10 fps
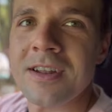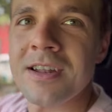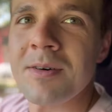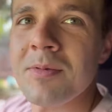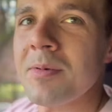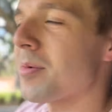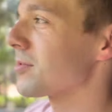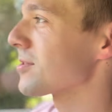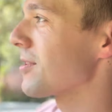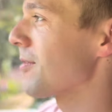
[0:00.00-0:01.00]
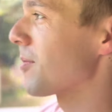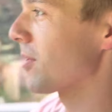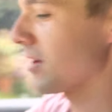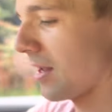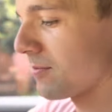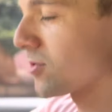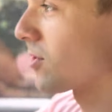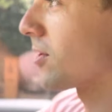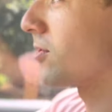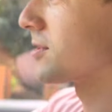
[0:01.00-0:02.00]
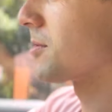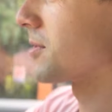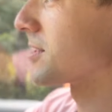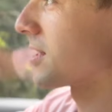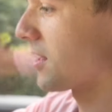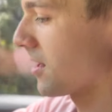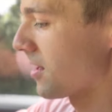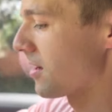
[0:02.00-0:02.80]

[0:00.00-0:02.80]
a double bubble sort of a bonnet? I'm sure I heard somebody say that.